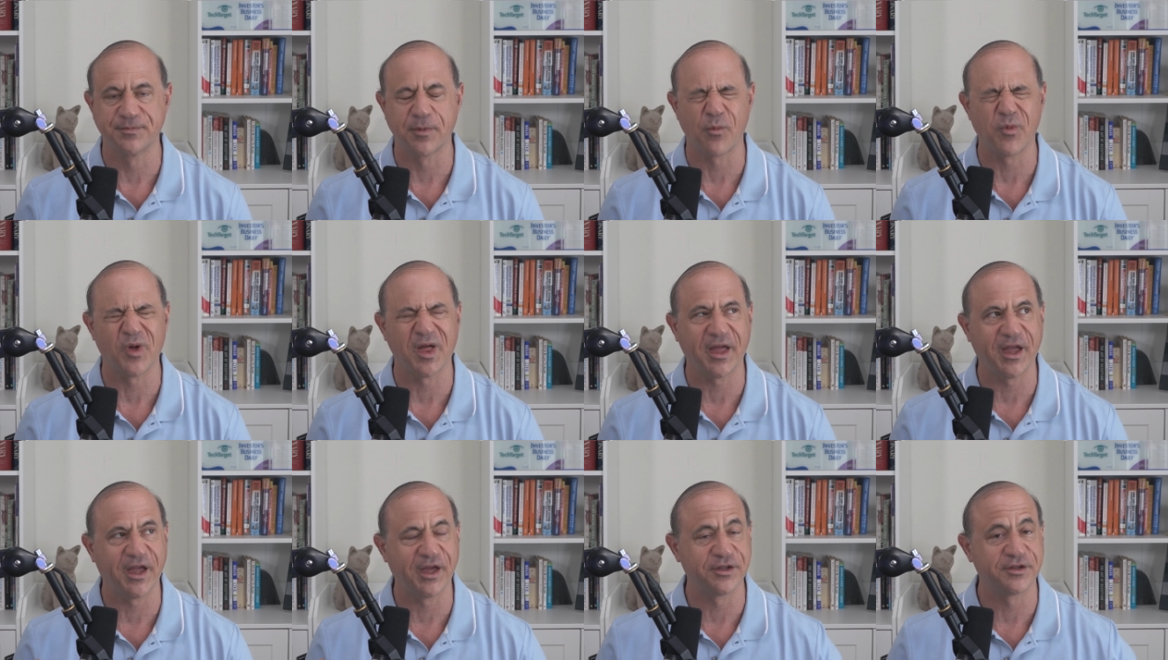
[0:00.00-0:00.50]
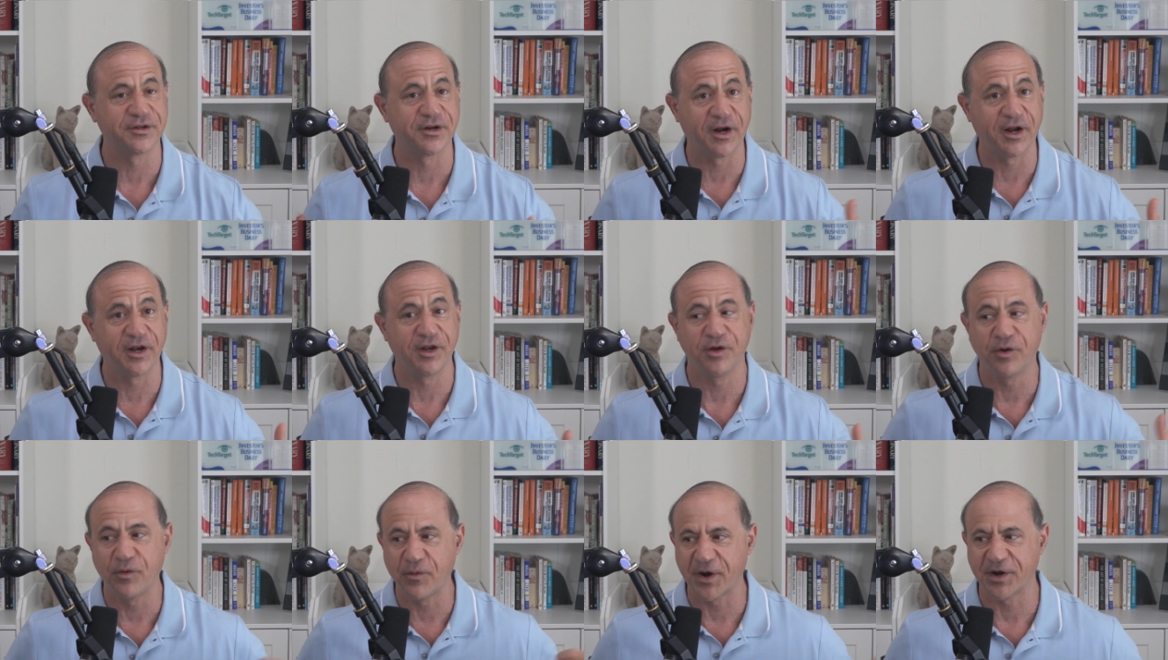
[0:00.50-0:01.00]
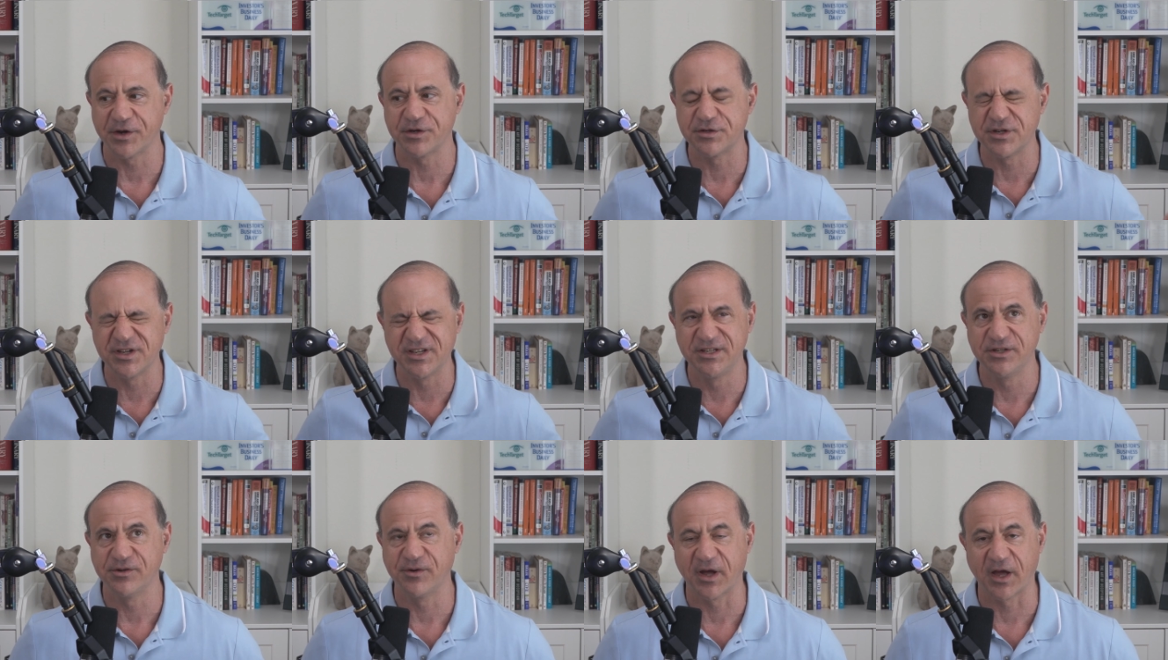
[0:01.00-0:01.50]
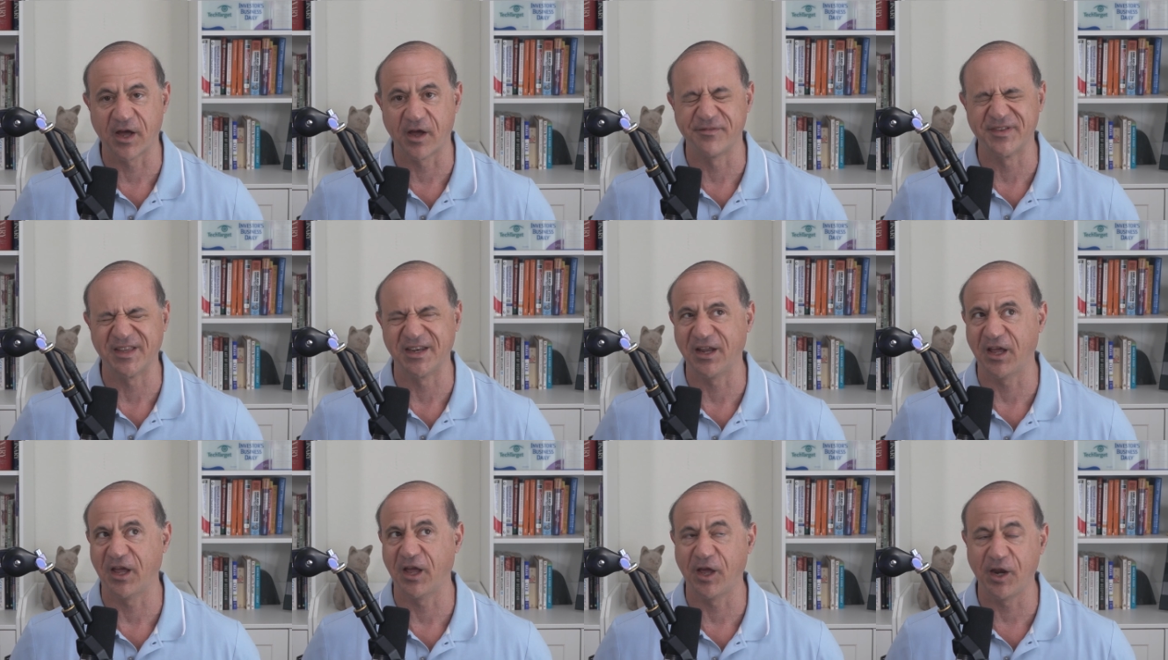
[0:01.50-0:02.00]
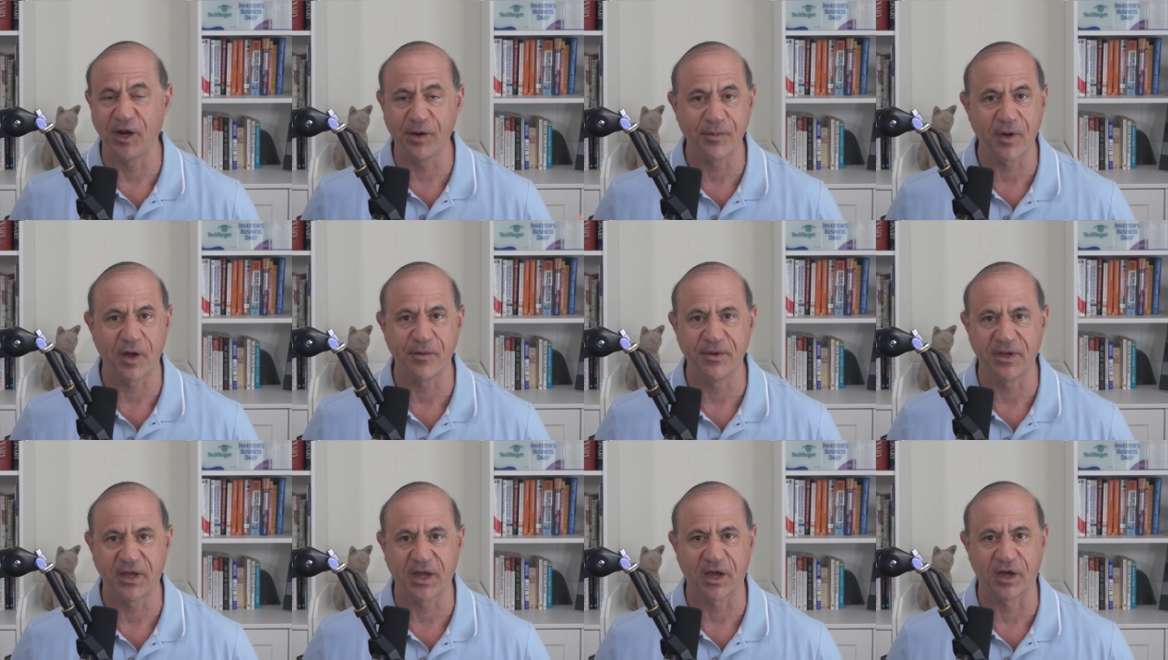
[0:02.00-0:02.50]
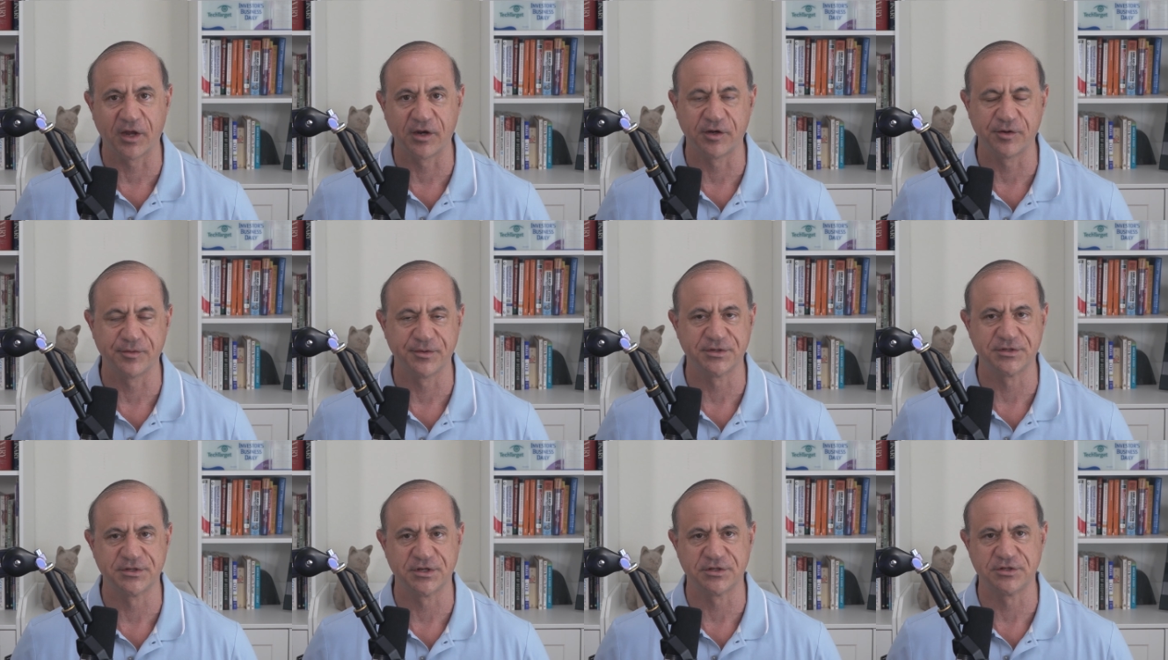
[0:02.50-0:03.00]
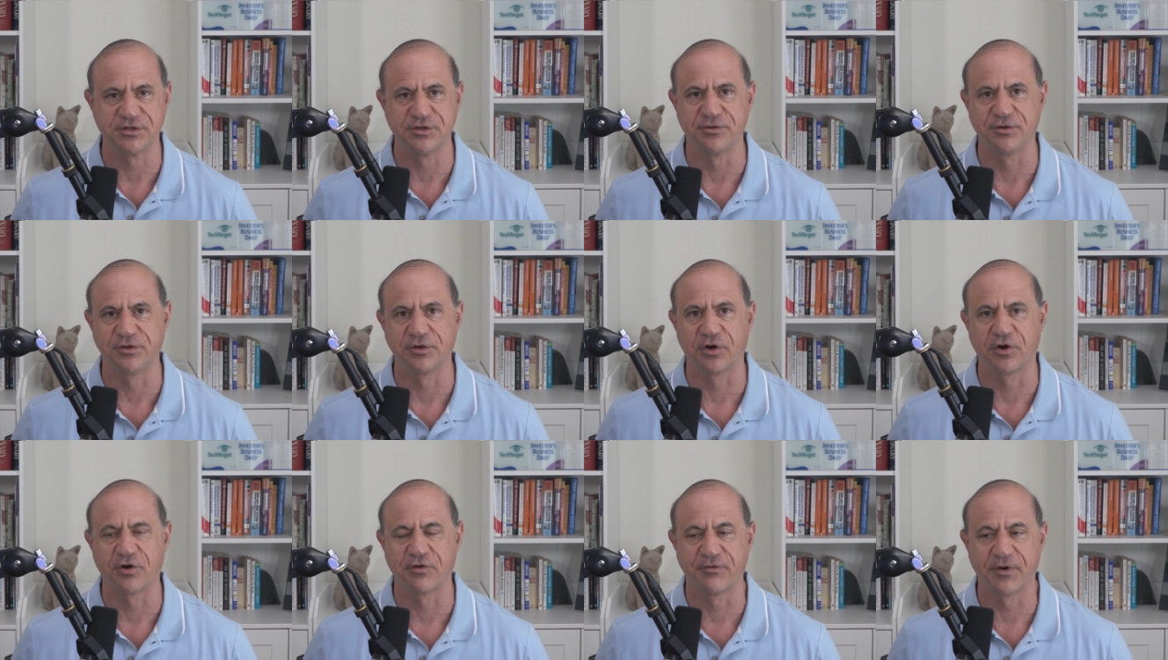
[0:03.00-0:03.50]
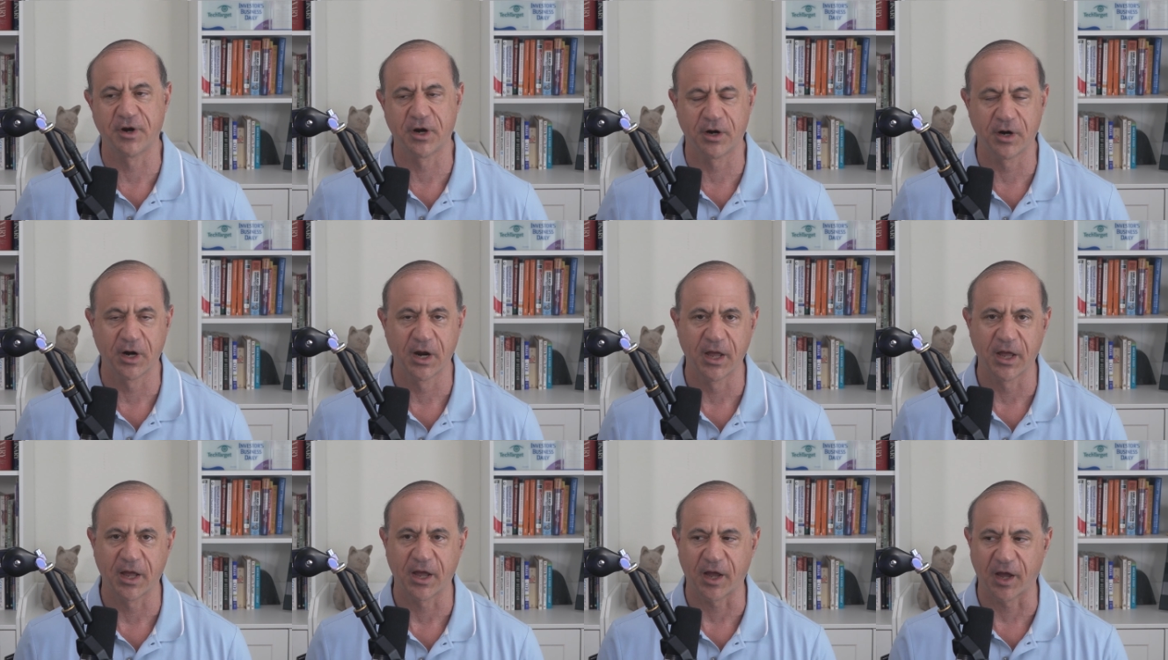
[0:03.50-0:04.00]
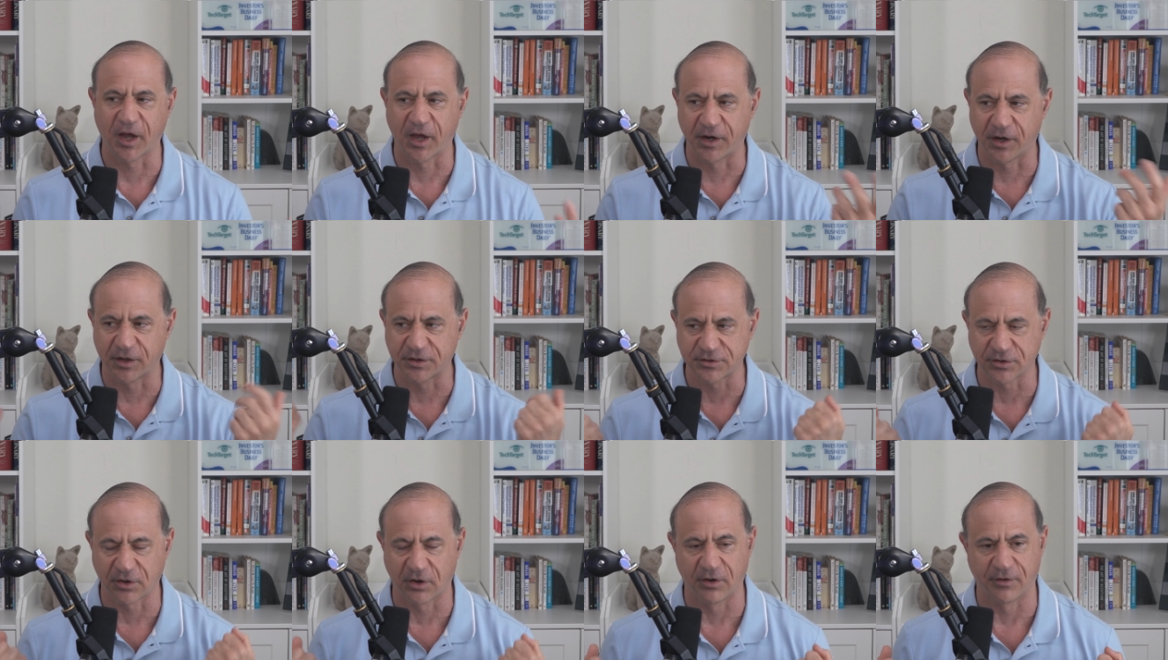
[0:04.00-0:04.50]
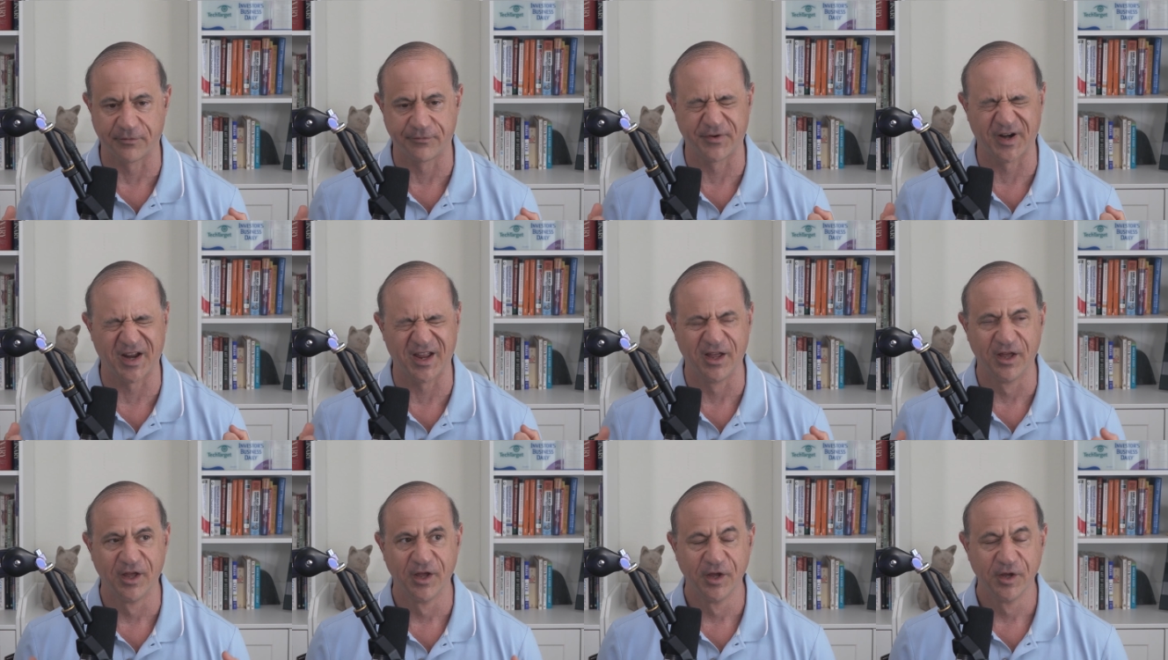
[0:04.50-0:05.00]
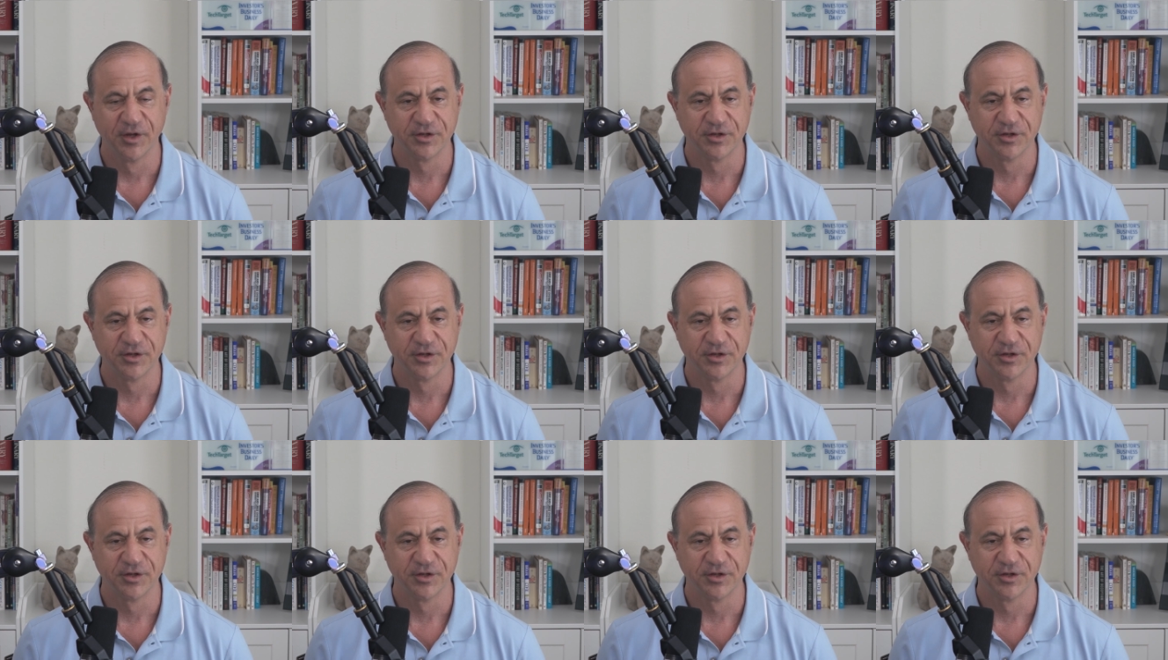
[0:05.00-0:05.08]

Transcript: but we'll answer any questions you have in any way we can to assist you in your career, and it's all free.